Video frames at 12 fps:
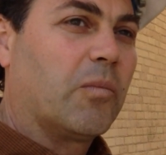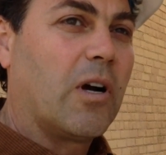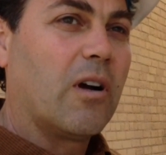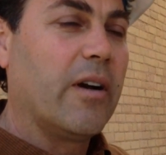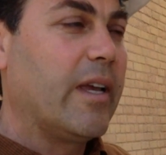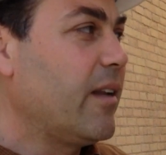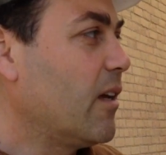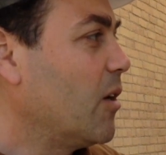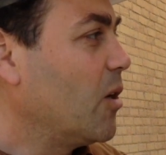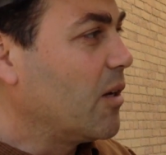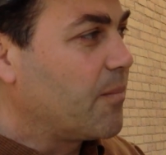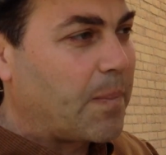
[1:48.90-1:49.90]
are in
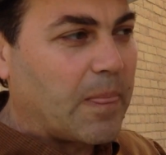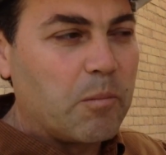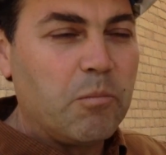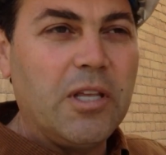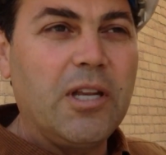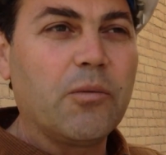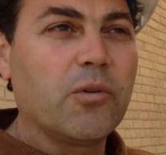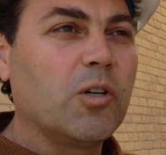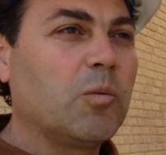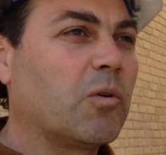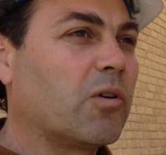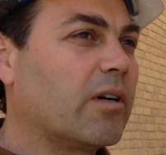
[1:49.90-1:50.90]
a meeting
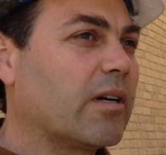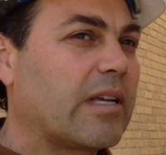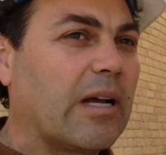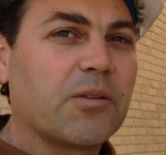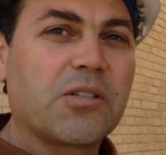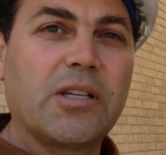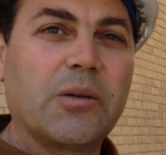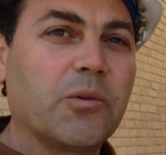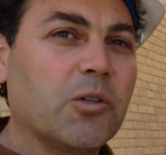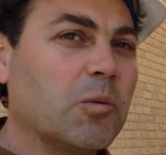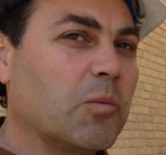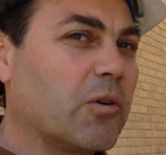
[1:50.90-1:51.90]
room or a counseling
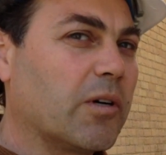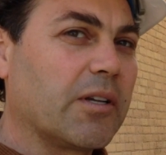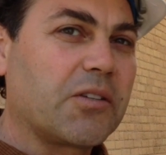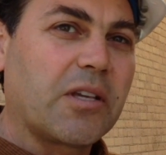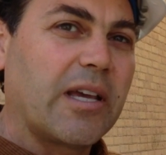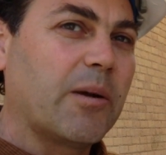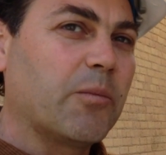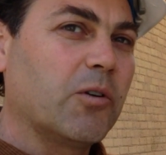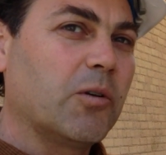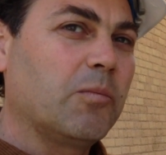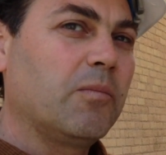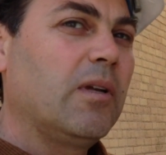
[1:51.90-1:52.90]
room or an exam
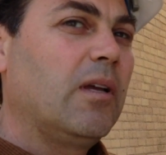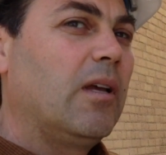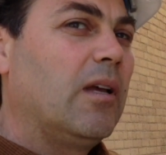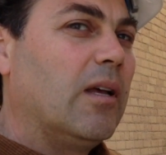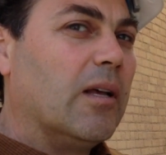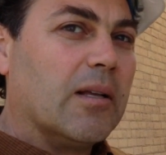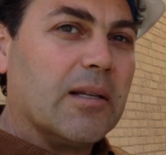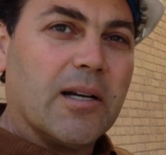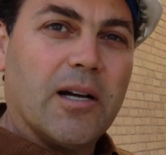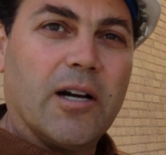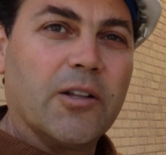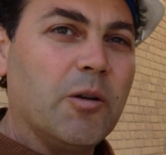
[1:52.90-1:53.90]
room,
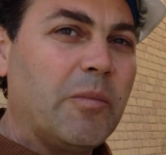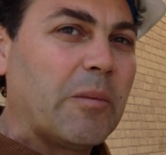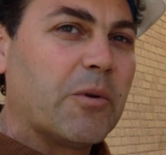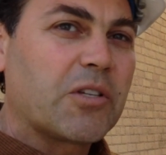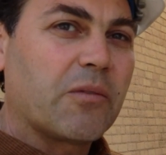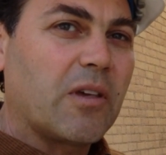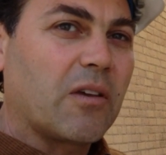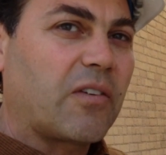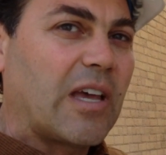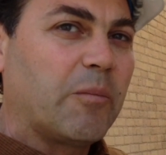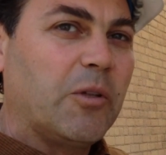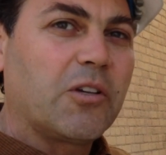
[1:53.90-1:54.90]
other members of that
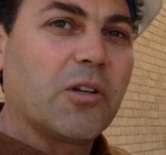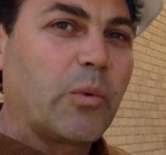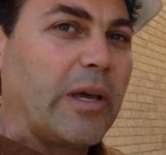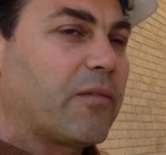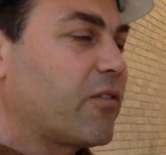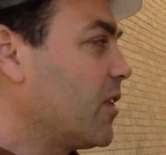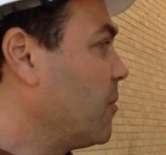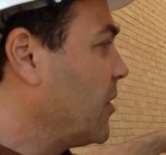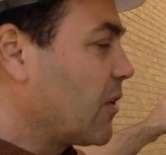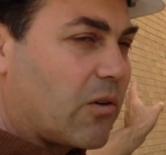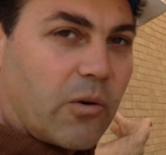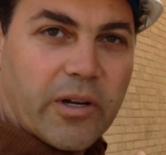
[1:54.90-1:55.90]
family could wait for them
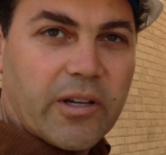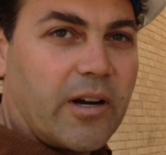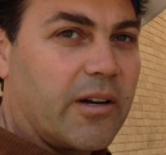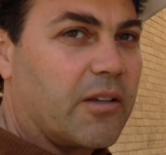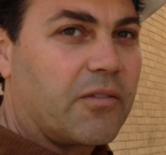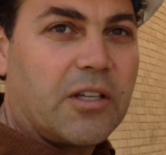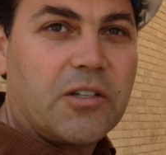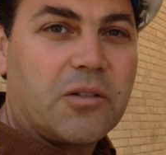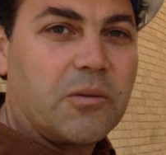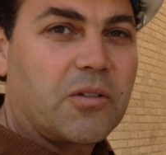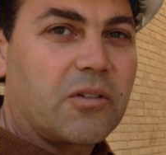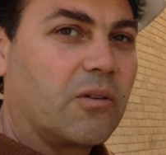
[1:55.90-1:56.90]
in the courtyard if they
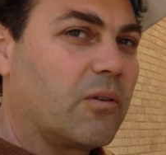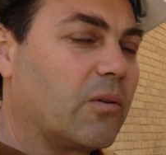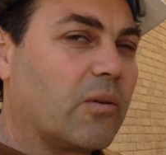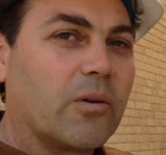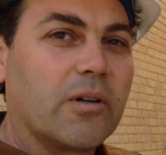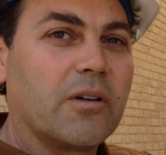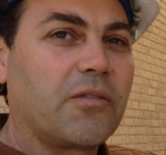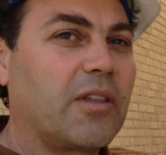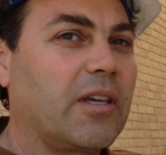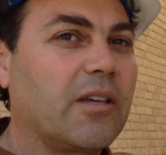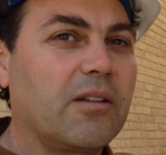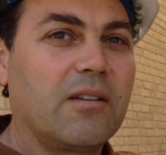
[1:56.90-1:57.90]
choose so, or if
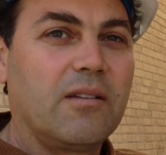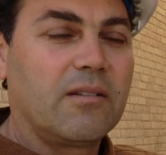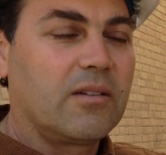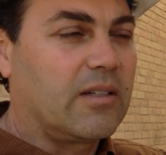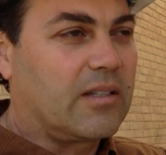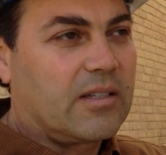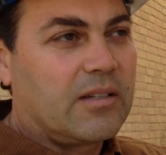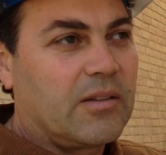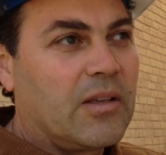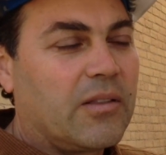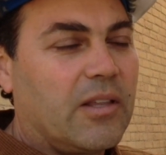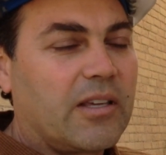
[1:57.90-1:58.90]

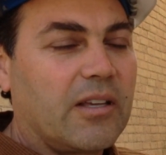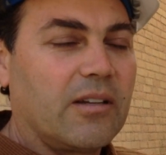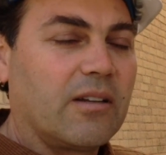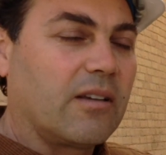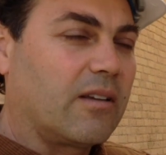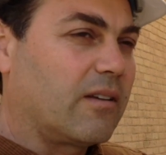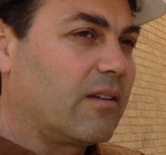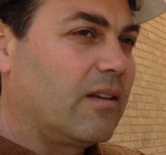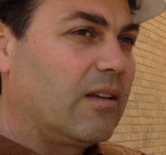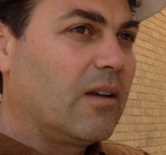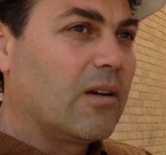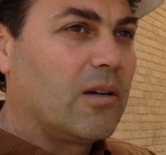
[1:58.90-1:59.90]
they can
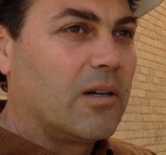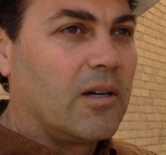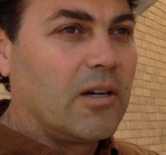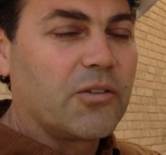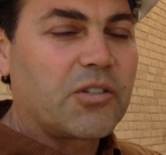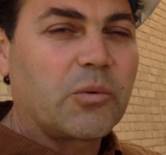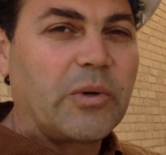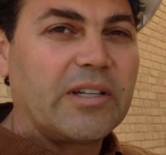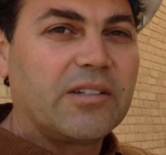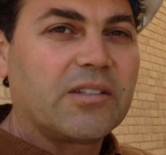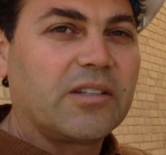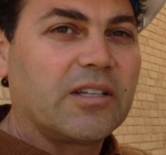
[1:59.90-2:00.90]
also wait
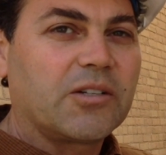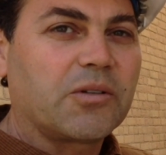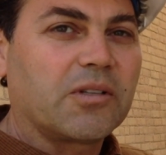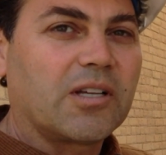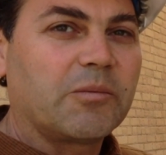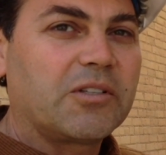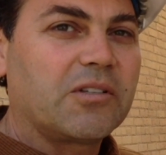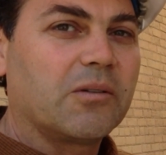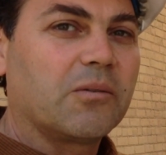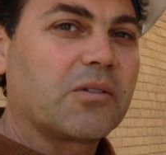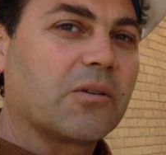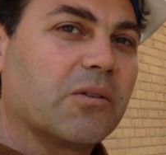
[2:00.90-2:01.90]
into the entry lobby too.
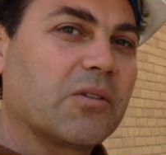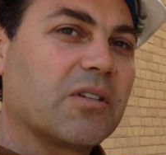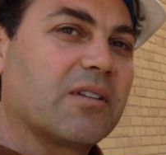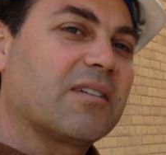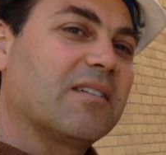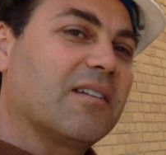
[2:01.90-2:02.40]
So there's a